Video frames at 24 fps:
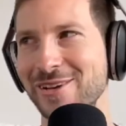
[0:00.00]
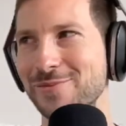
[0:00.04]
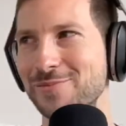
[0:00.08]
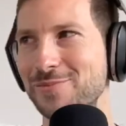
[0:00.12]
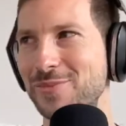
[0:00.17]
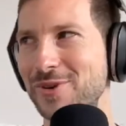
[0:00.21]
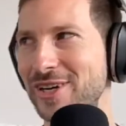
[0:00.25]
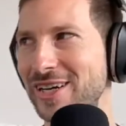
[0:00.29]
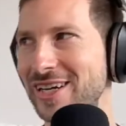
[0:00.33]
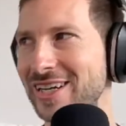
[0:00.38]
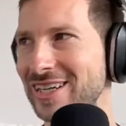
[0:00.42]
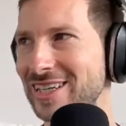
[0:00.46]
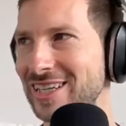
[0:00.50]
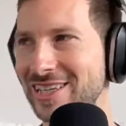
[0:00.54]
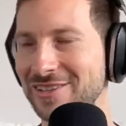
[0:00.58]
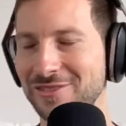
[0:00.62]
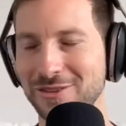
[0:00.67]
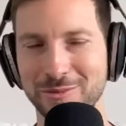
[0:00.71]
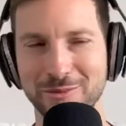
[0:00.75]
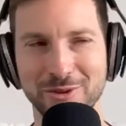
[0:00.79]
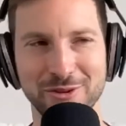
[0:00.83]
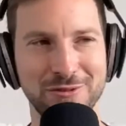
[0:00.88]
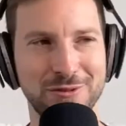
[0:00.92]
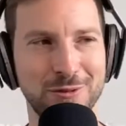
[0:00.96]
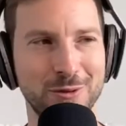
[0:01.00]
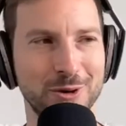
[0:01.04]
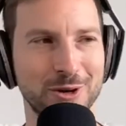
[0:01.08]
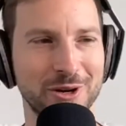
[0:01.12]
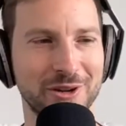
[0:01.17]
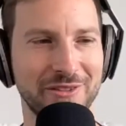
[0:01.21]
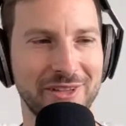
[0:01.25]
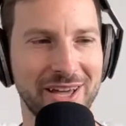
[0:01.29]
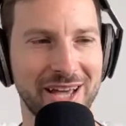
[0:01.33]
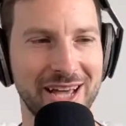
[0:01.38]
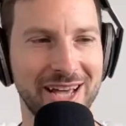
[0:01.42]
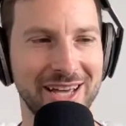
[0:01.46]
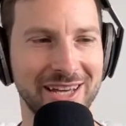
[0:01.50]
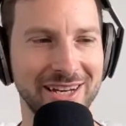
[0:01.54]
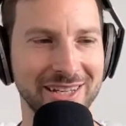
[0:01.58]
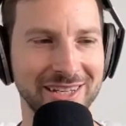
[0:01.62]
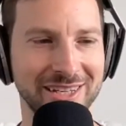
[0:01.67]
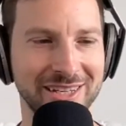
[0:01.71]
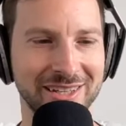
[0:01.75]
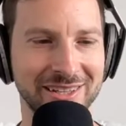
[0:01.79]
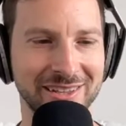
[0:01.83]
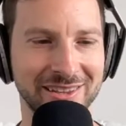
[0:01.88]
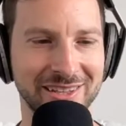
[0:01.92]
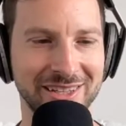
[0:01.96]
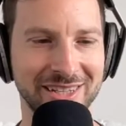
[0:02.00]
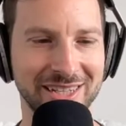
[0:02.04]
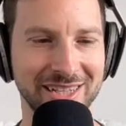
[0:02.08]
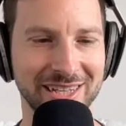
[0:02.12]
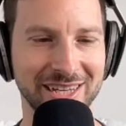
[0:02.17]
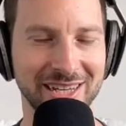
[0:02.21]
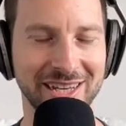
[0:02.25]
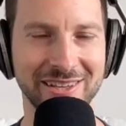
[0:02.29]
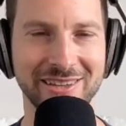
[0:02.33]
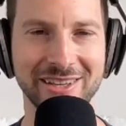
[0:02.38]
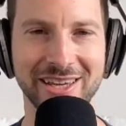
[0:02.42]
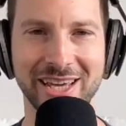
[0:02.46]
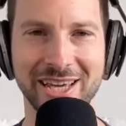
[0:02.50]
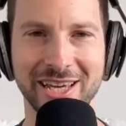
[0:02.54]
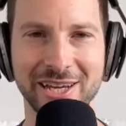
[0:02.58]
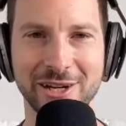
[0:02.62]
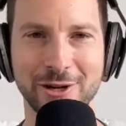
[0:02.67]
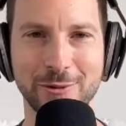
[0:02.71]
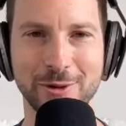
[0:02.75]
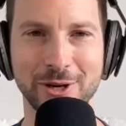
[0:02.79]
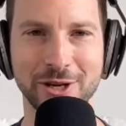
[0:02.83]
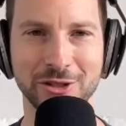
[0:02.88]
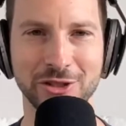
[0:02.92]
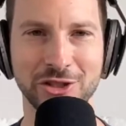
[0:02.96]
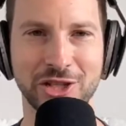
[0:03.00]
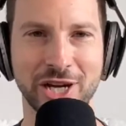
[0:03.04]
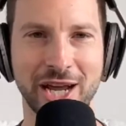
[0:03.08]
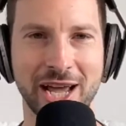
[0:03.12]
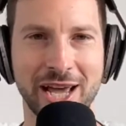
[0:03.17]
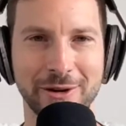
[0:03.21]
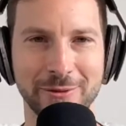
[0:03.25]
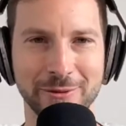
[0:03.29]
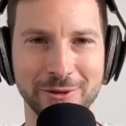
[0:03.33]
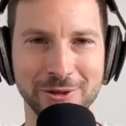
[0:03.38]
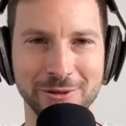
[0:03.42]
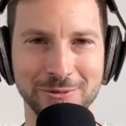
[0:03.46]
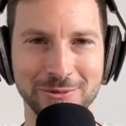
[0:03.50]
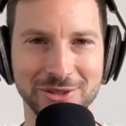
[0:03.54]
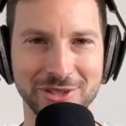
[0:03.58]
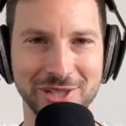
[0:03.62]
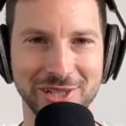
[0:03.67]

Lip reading: But even before that, in the AOL chat rooms,